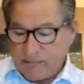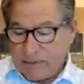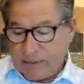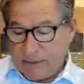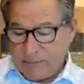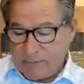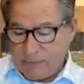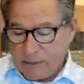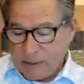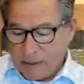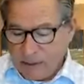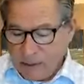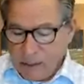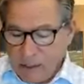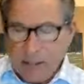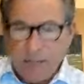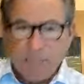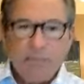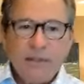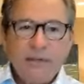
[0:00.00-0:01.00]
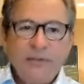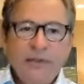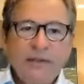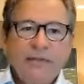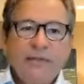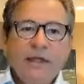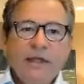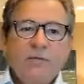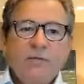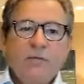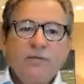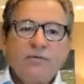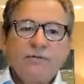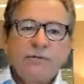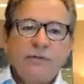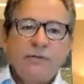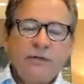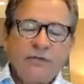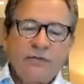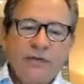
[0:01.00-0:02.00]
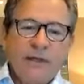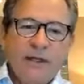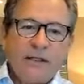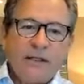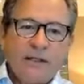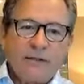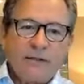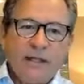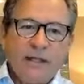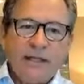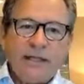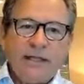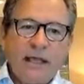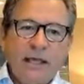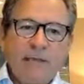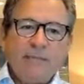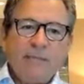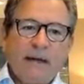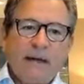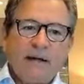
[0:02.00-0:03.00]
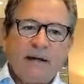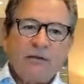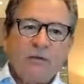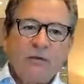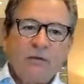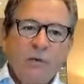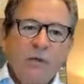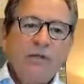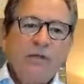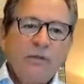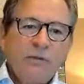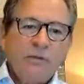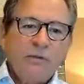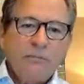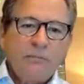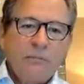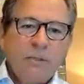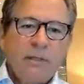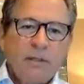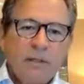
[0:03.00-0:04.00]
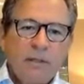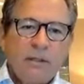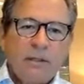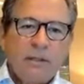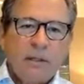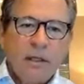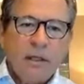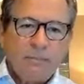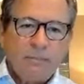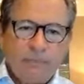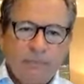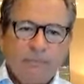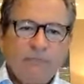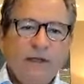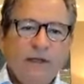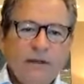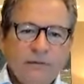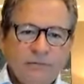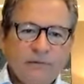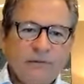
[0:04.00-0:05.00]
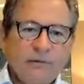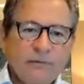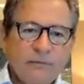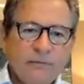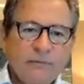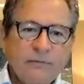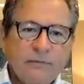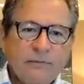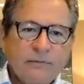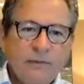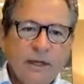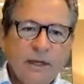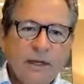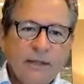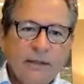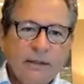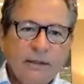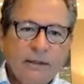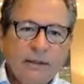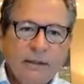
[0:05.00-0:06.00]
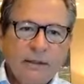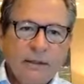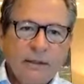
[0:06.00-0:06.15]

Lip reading: But anyway, but they want you to think that they came out of the womb a professional, right?